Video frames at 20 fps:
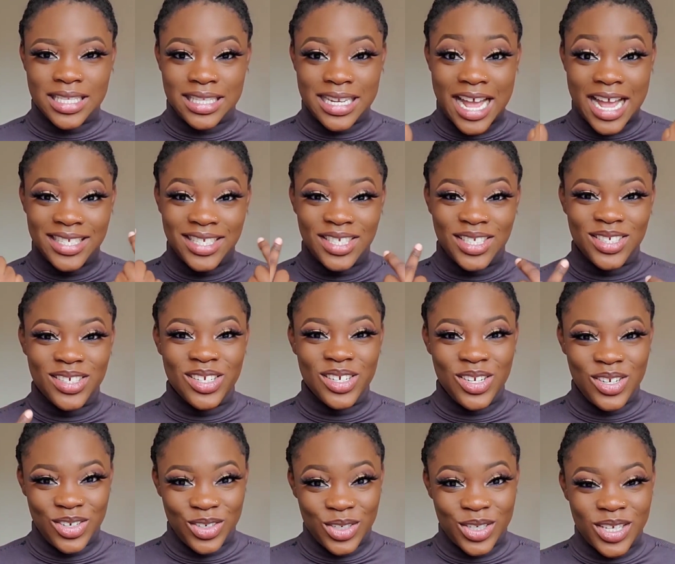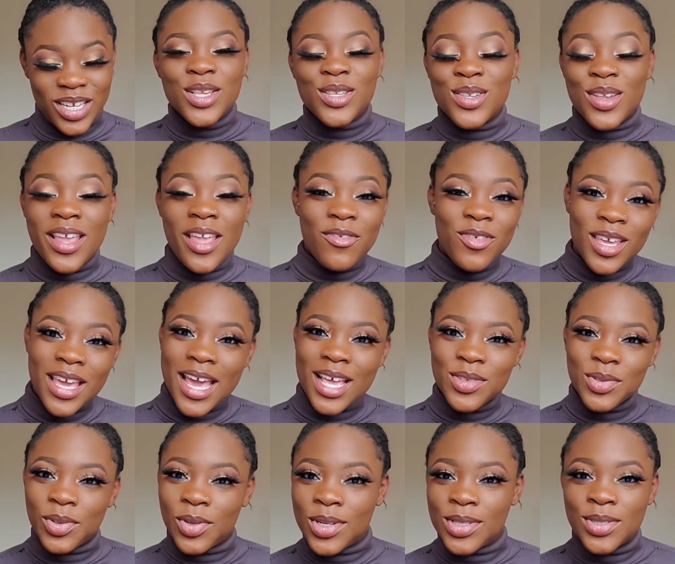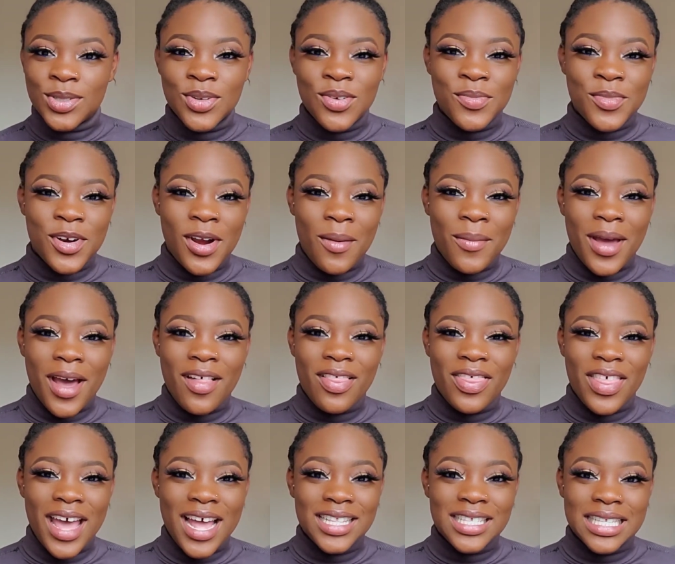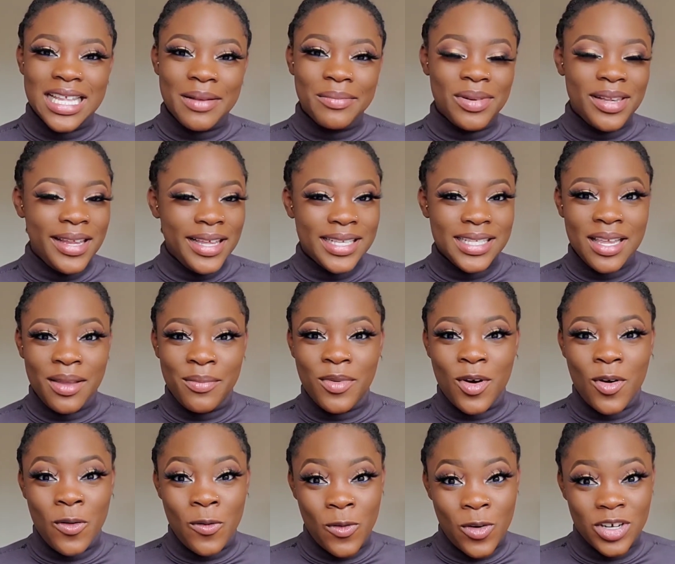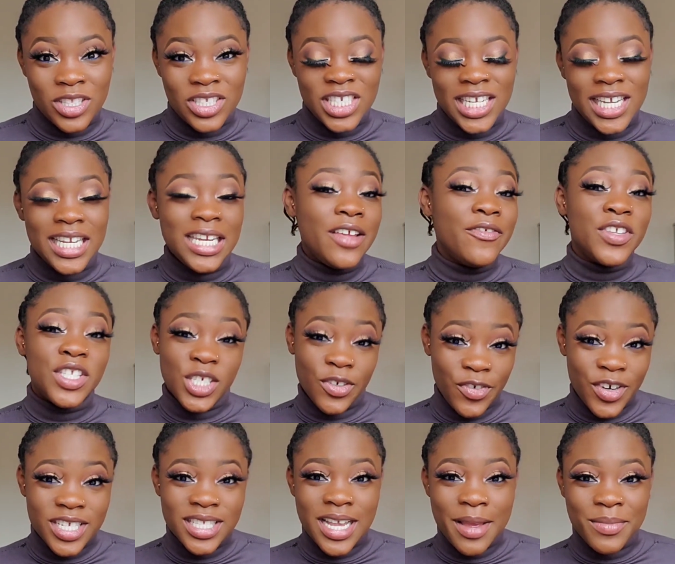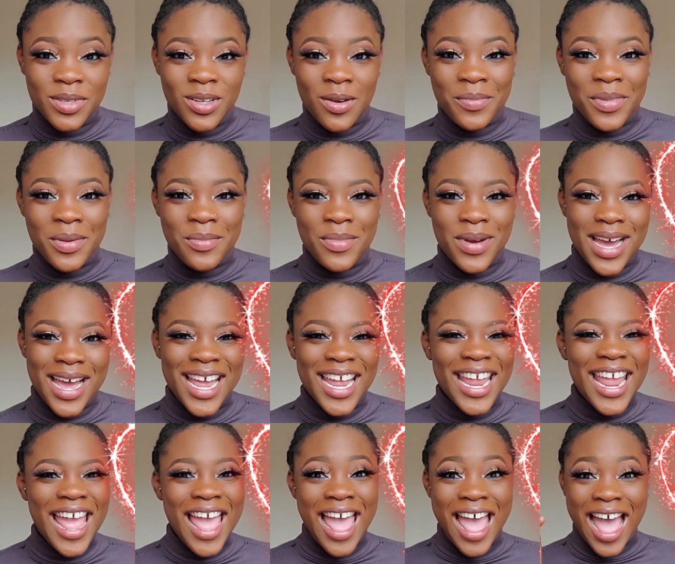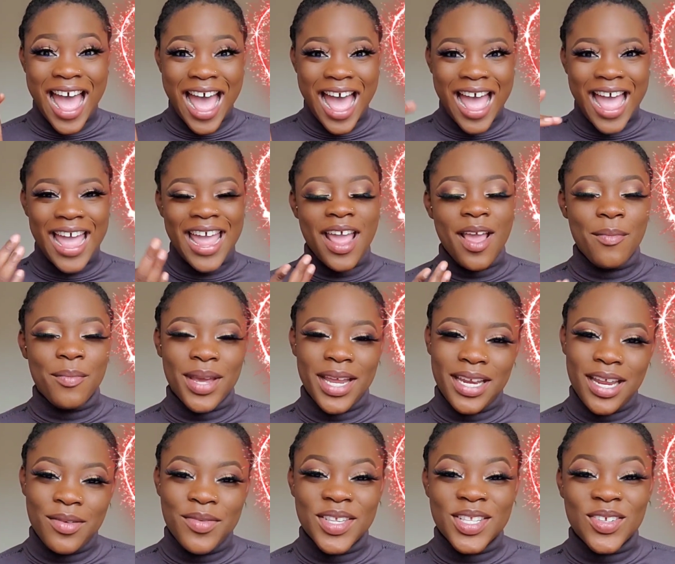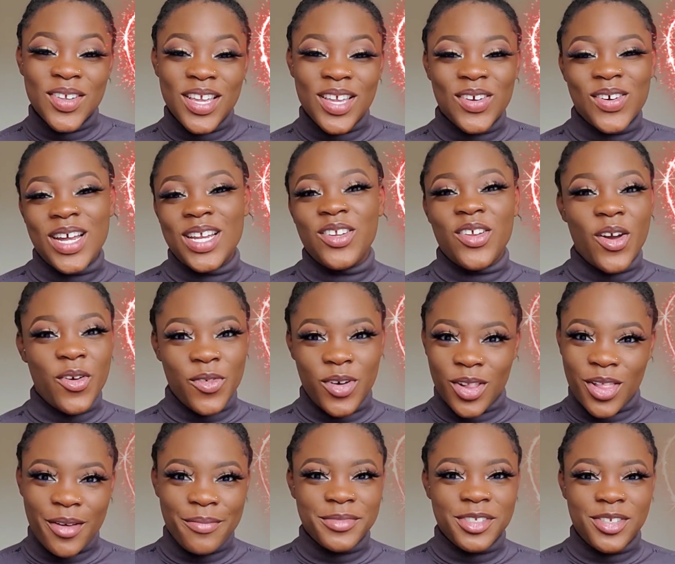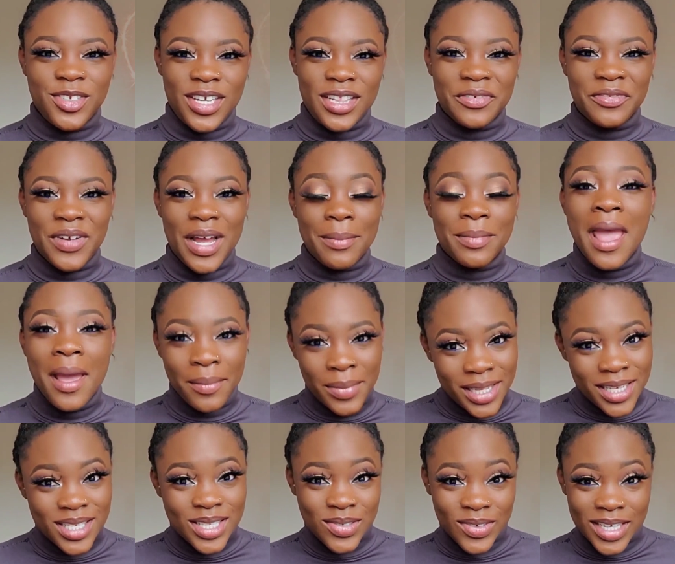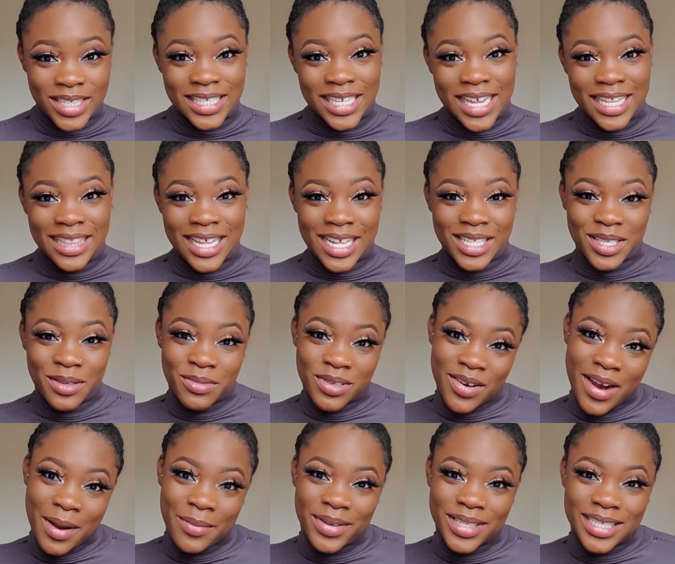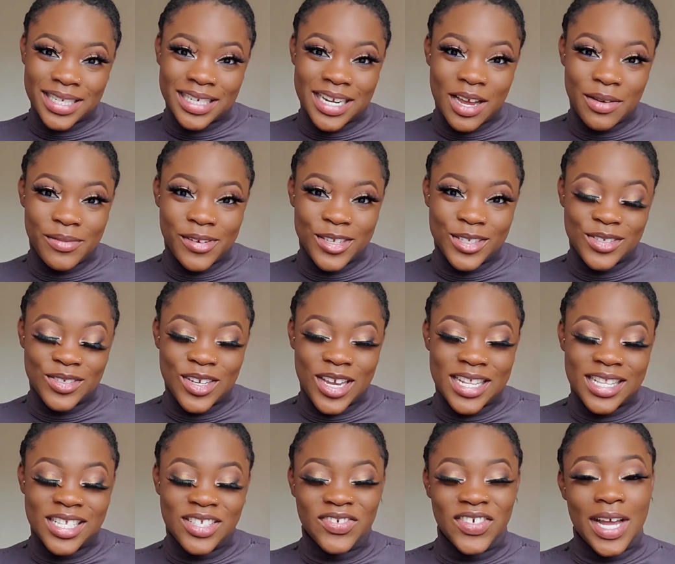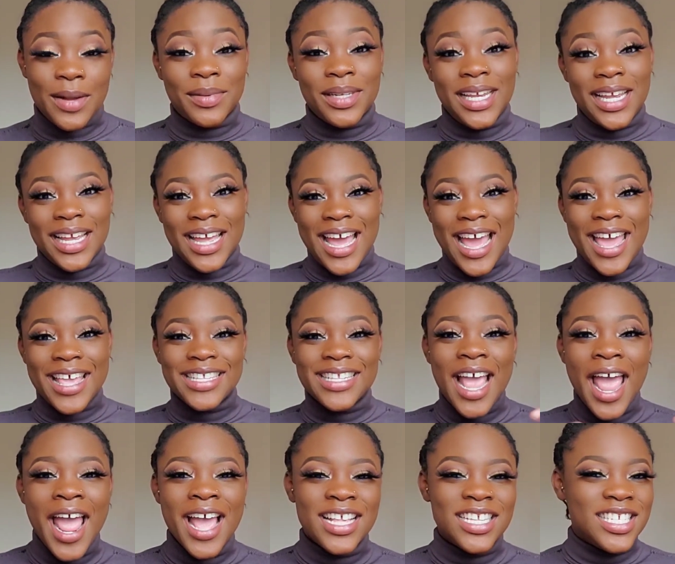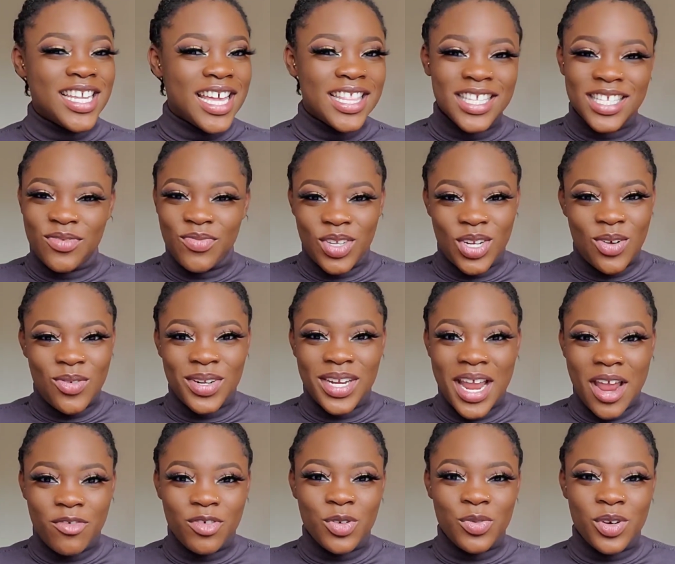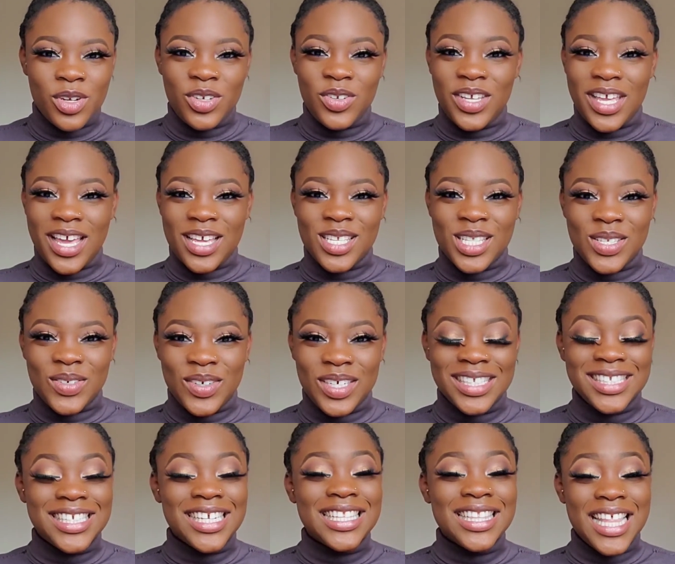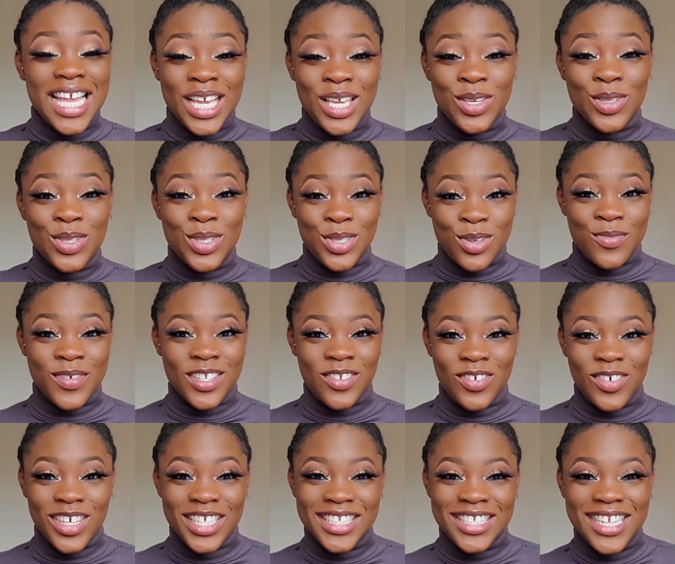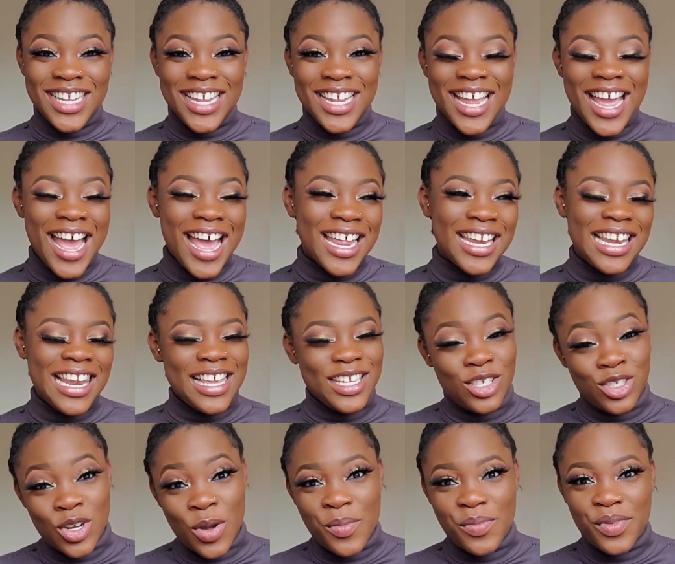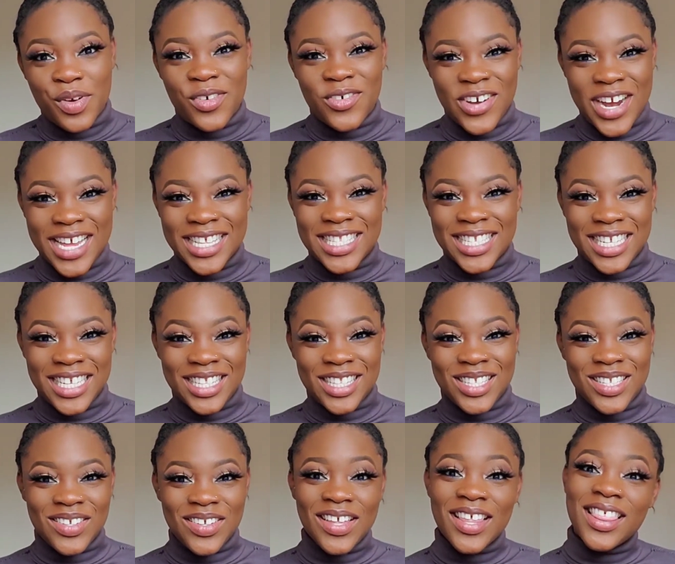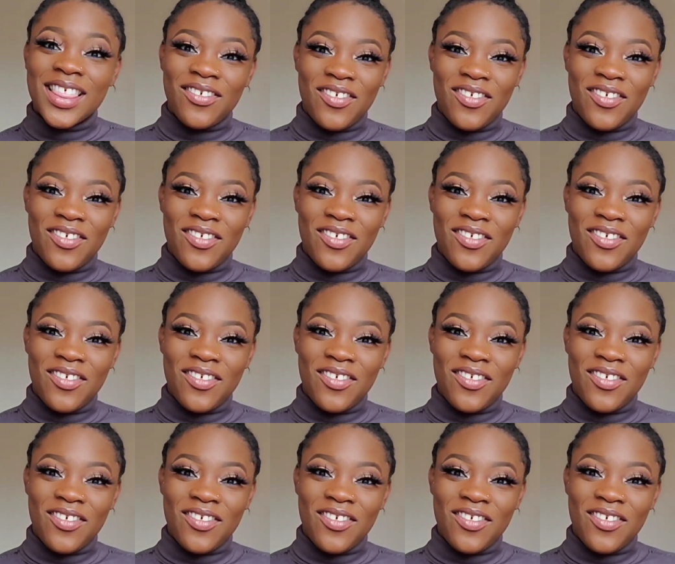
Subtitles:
snatched look. So if you guys want to know more about that, then please keep on watching. If it's your first time stopping by, hi, my name is Onyekwanyo. Welcome to join the family. Please do also hit that subscribe button down below to join this family, and guys, share this video with everyone who cares to watch it. Thank you so much for watching, and let's jump right into the